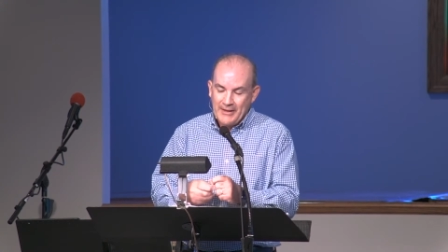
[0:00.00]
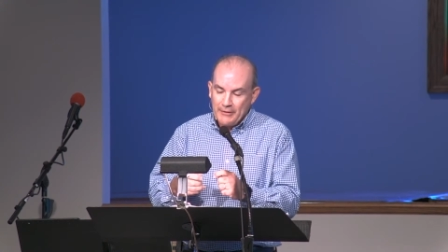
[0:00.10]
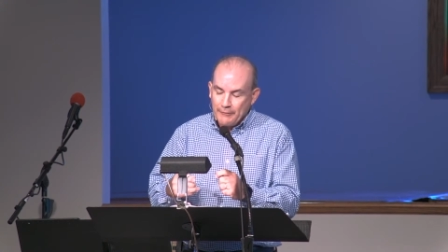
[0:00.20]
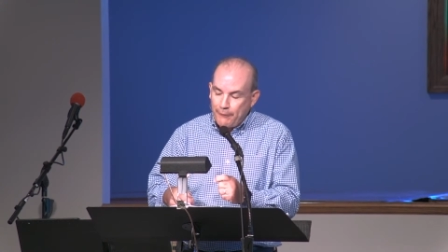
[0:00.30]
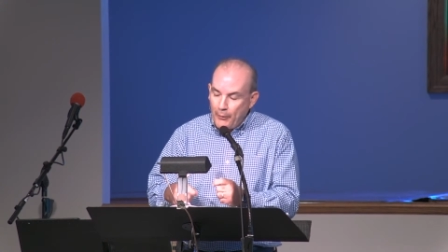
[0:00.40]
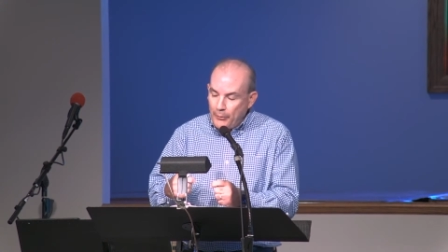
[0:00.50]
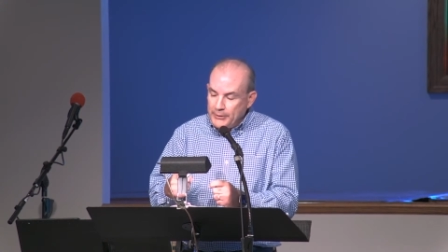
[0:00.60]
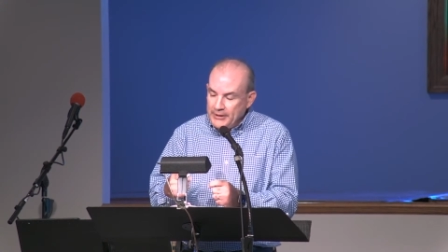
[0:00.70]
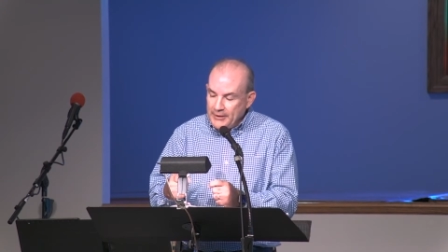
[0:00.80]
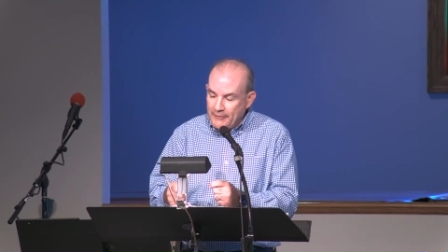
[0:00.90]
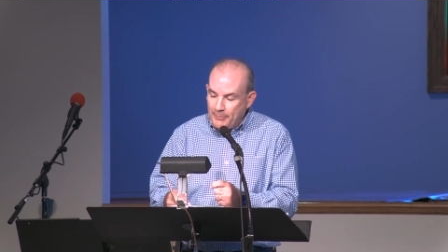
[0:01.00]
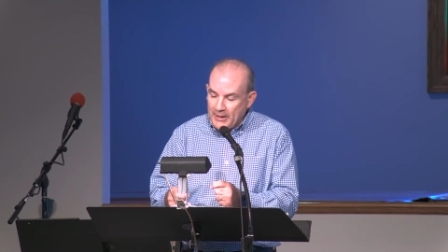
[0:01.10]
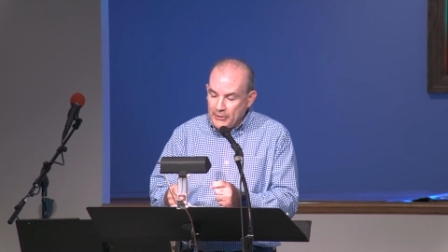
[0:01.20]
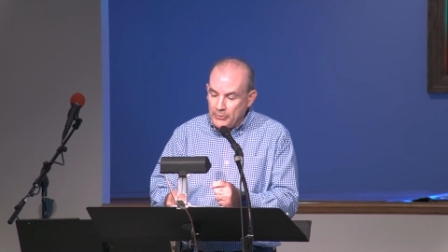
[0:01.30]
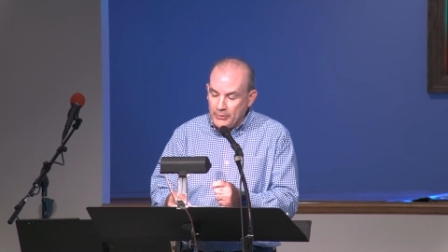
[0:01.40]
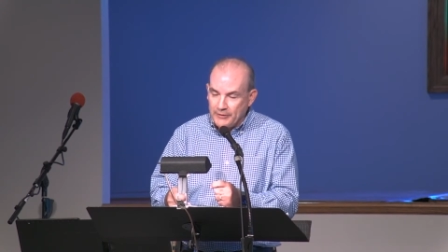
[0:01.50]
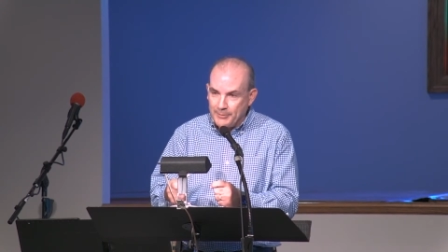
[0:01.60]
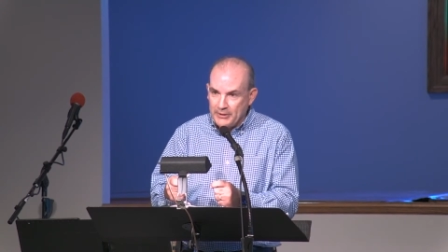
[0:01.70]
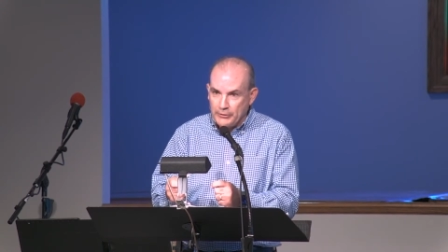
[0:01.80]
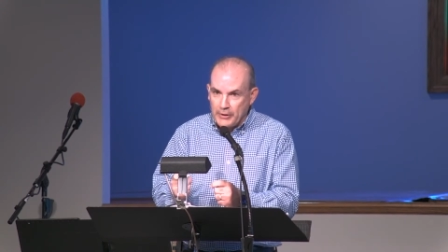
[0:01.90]
The unfolding of my glory is
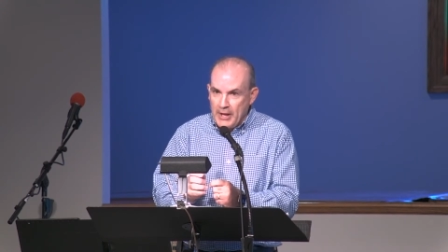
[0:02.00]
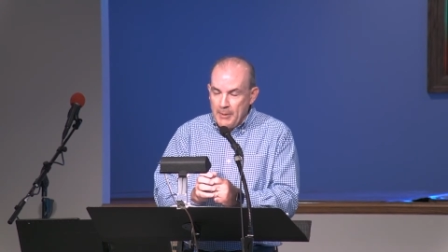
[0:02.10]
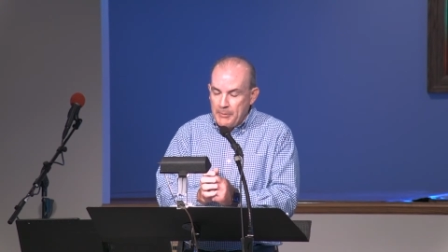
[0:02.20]
my goodness.